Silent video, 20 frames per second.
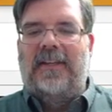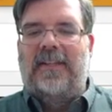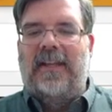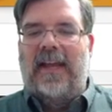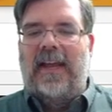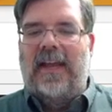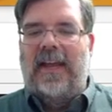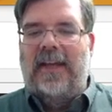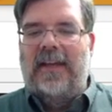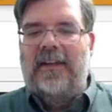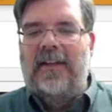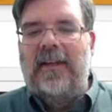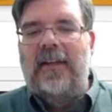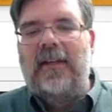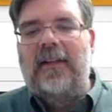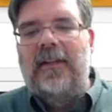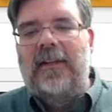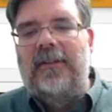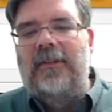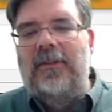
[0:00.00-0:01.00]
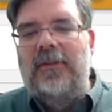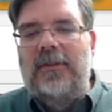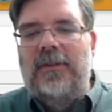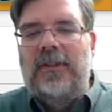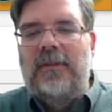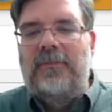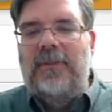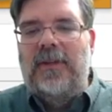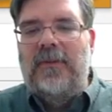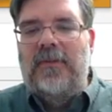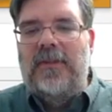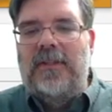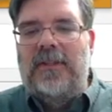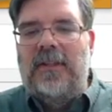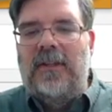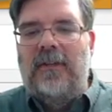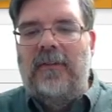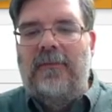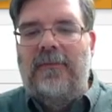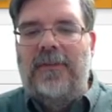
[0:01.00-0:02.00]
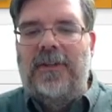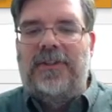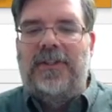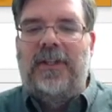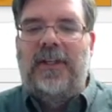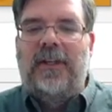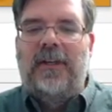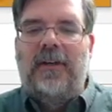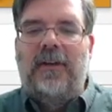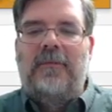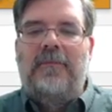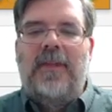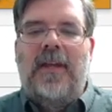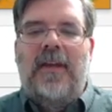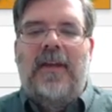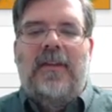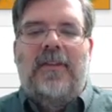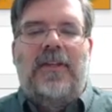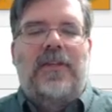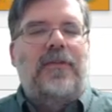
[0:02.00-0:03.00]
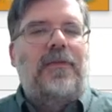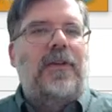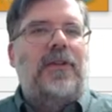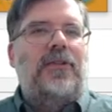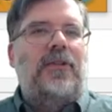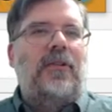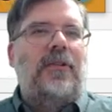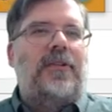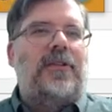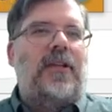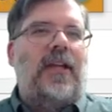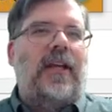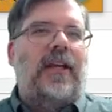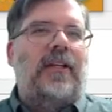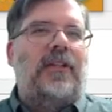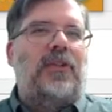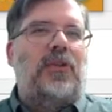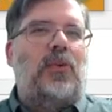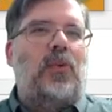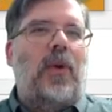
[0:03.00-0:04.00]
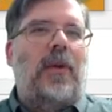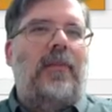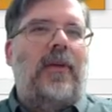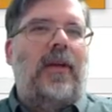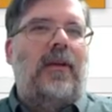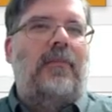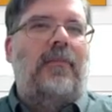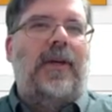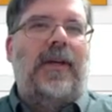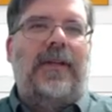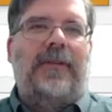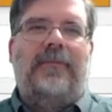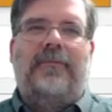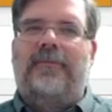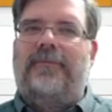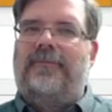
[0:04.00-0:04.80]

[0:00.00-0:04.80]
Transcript: to add, I'd like to do something with this little fishy here. This fish looks like it's swimming, but